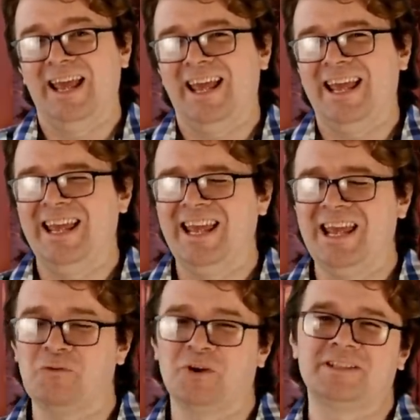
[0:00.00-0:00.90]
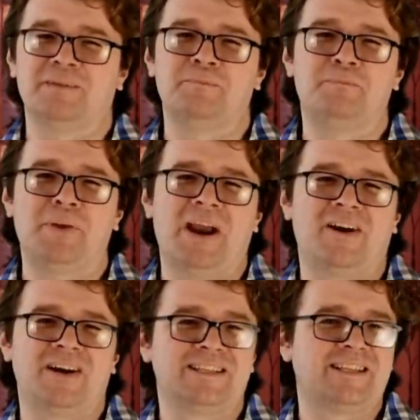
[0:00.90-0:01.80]
He was
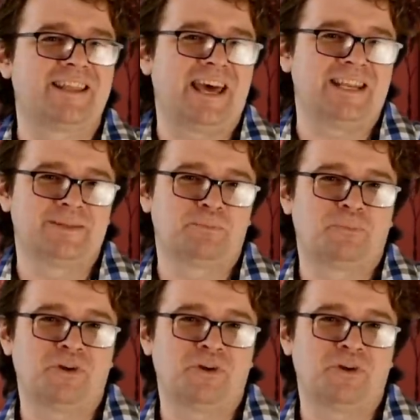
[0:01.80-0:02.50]
embarrassed that his